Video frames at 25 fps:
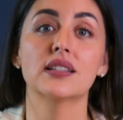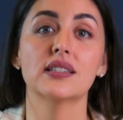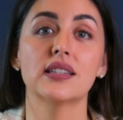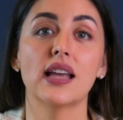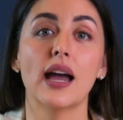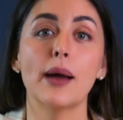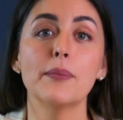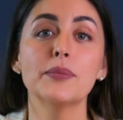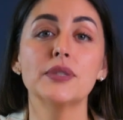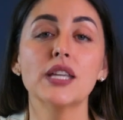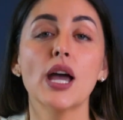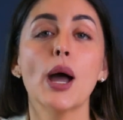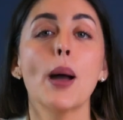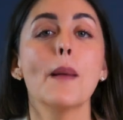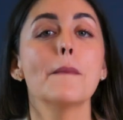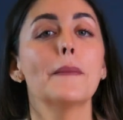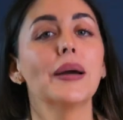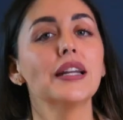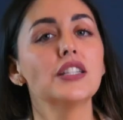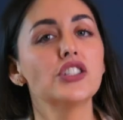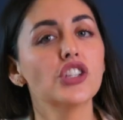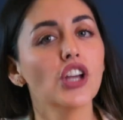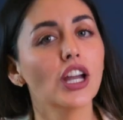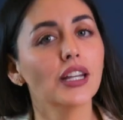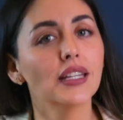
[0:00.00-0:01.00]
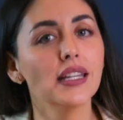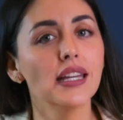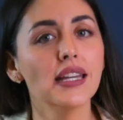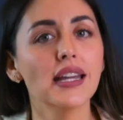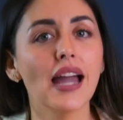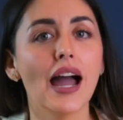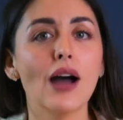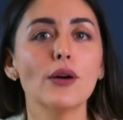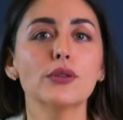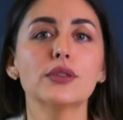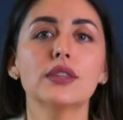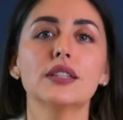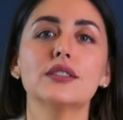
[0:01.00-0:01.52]
accept by checking
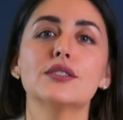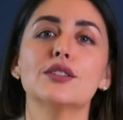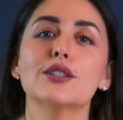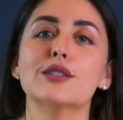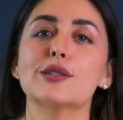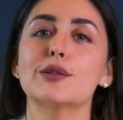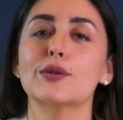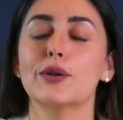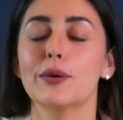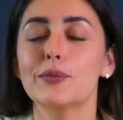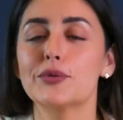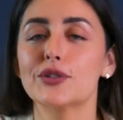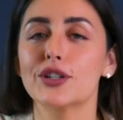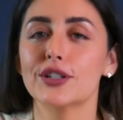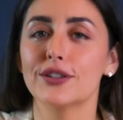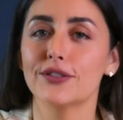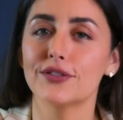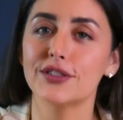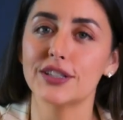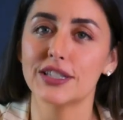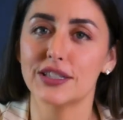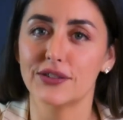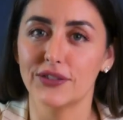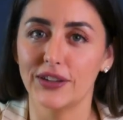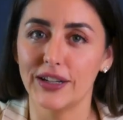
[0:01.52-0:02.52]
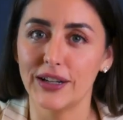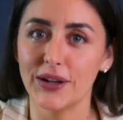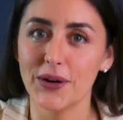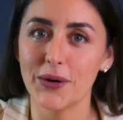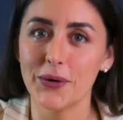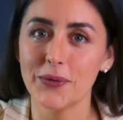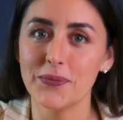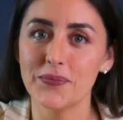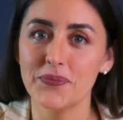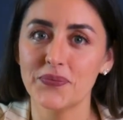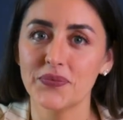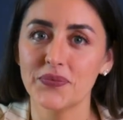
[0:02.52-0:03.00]
out the description of this video.